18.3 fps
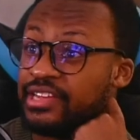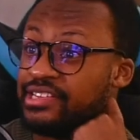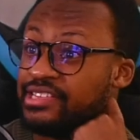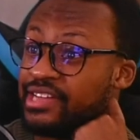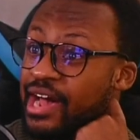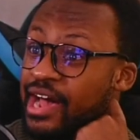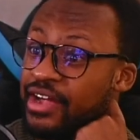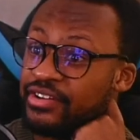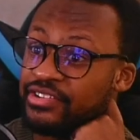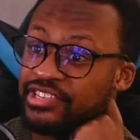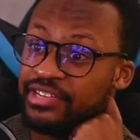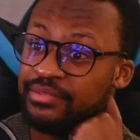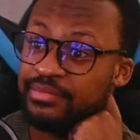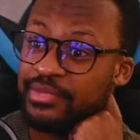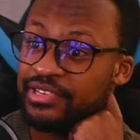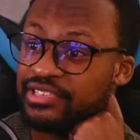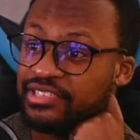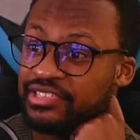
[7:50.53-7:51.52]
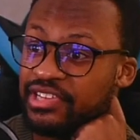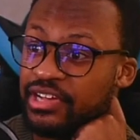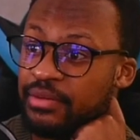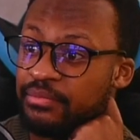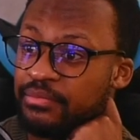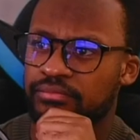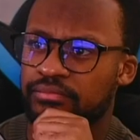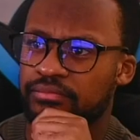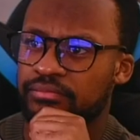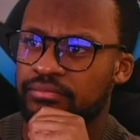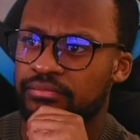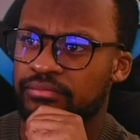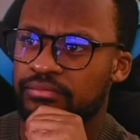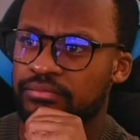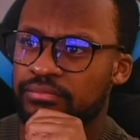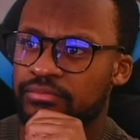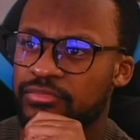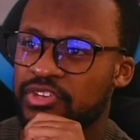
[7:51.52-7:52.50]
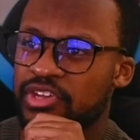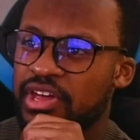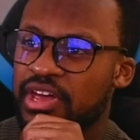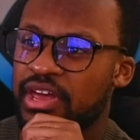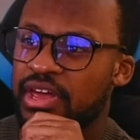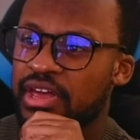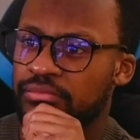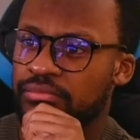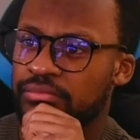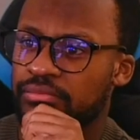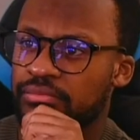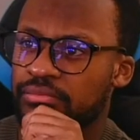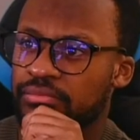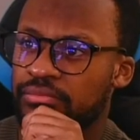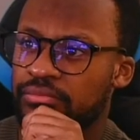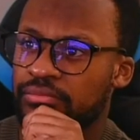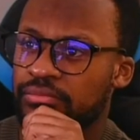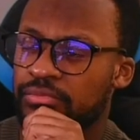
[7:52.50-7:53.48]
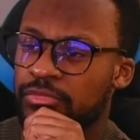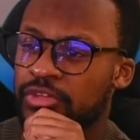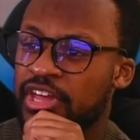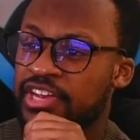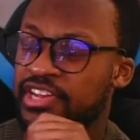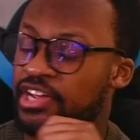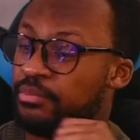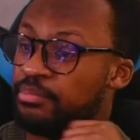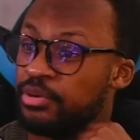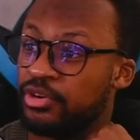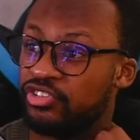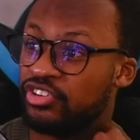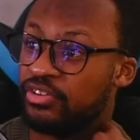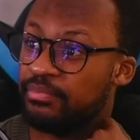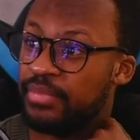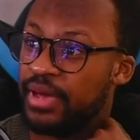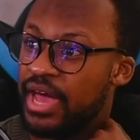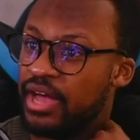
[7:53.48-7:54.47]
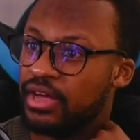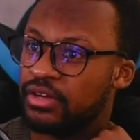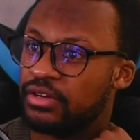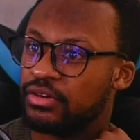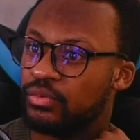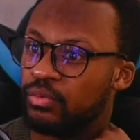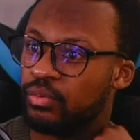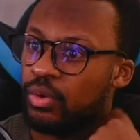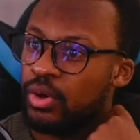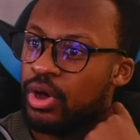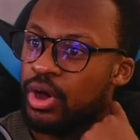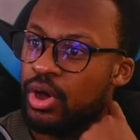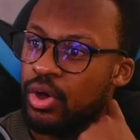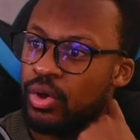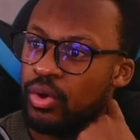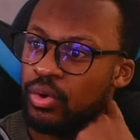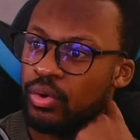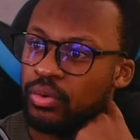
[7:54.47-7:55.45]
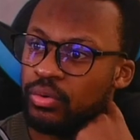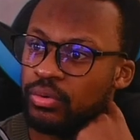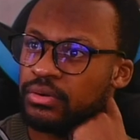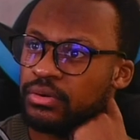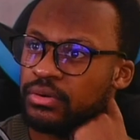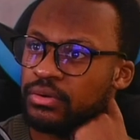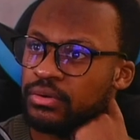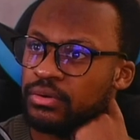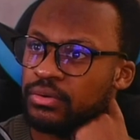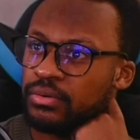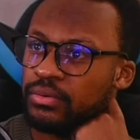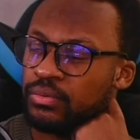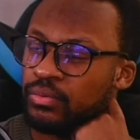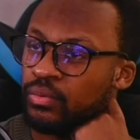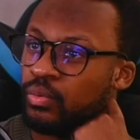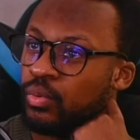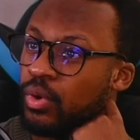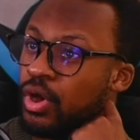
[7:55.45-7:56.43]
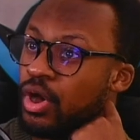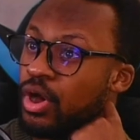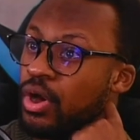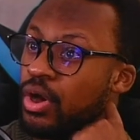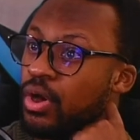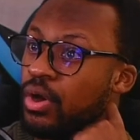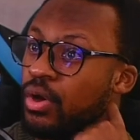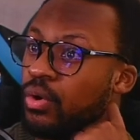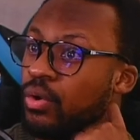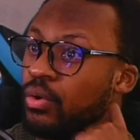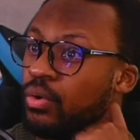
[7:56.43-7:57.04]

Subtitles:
team messes up? Dang. It didn't push him back? Whoa. Wow.